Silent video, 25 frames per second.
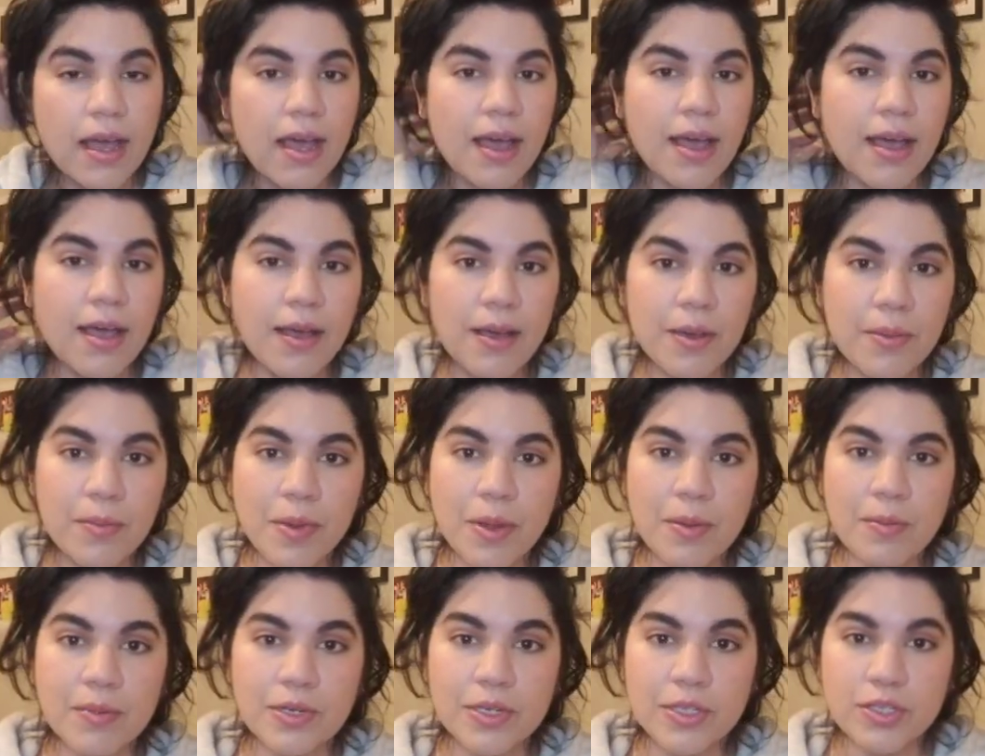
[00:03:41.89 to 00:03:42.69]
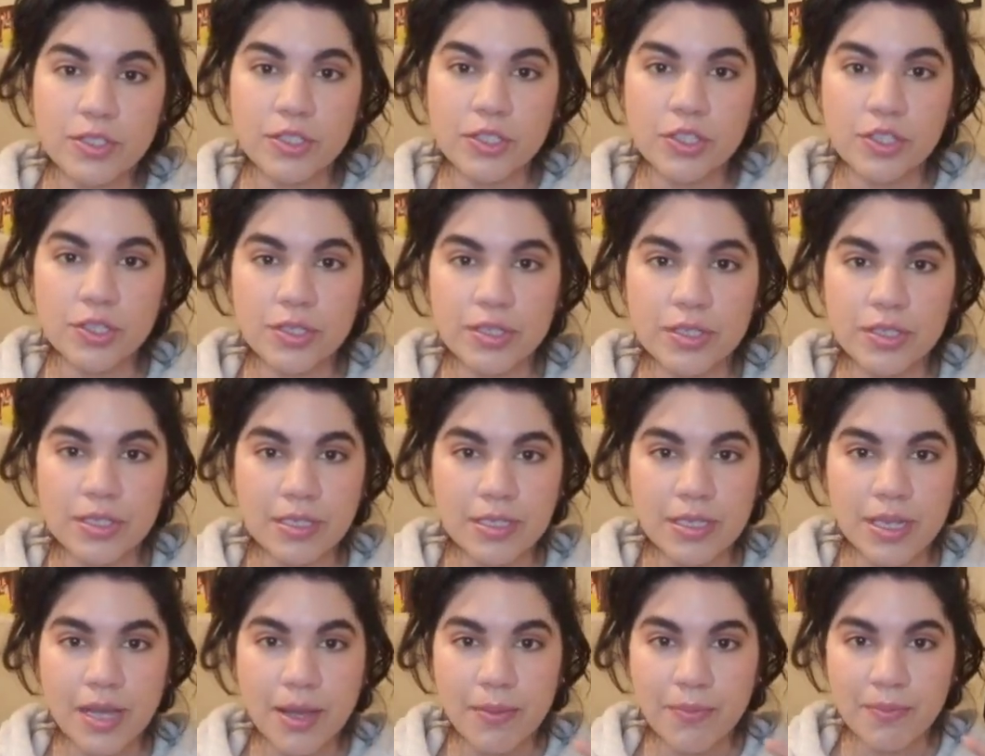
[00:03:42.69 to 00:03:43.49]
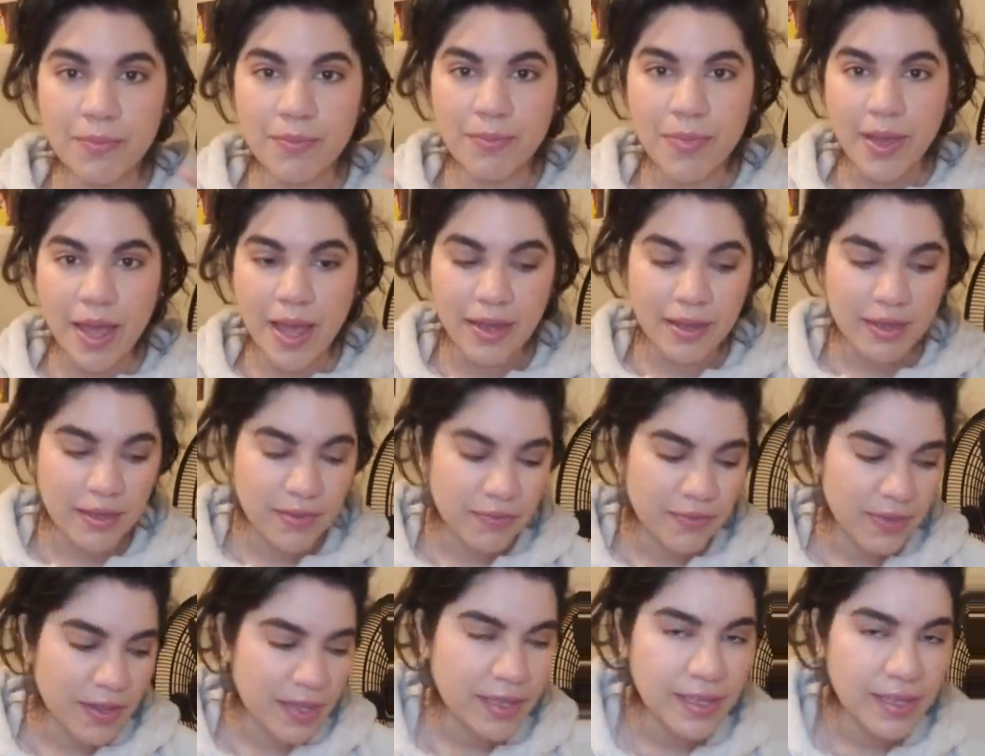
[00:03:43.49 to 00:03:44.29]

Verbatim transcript: Um, I'm gonna step back if I